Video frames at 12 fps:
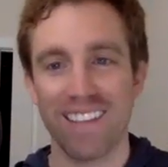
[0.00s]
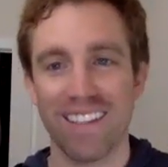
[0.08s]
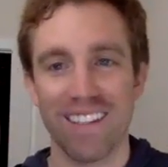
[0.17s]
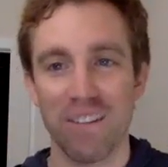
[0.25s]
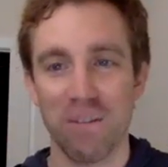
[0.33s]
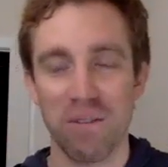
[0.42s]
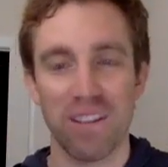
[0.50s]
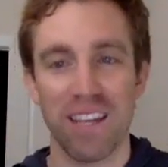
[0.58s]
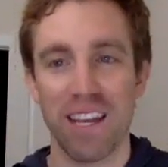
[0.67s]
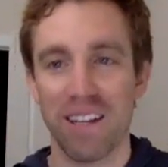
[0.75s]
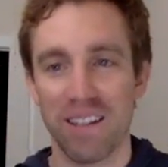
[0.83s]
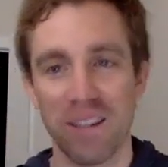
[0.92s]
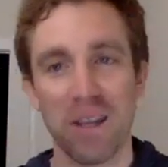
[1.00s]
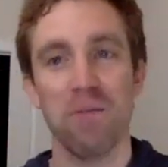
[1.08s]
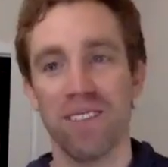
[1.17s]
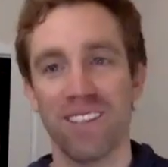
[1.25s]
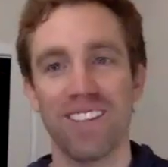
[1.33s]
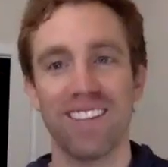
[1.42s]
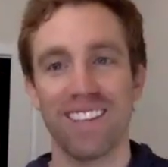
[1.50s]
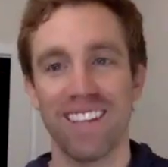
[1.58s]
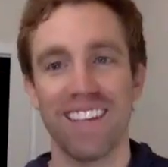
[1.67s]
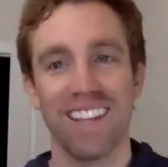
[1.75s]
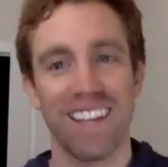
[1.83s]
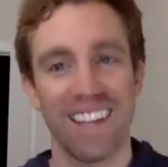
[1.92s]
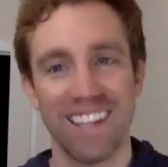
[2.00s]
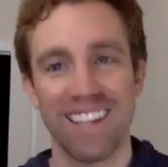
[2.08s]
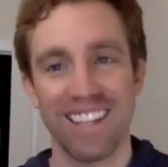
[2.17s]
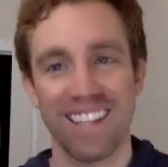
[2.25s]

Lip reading: and it was like, nope, this is it. Like,